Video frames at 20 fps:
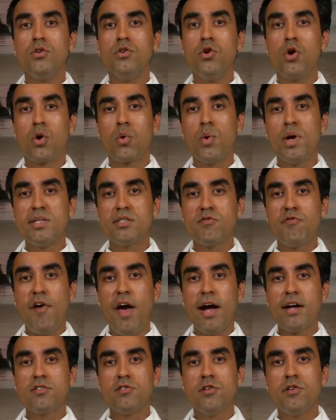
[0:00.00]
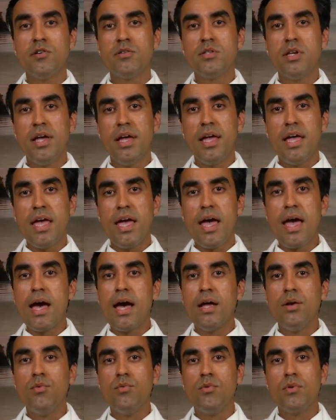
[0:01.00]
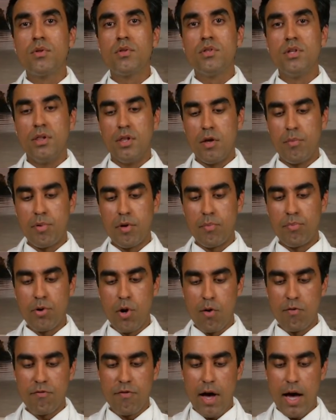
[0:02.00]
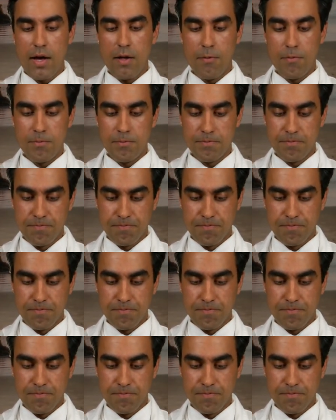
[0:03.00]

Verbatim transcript: your risk factors, and the lipid profile.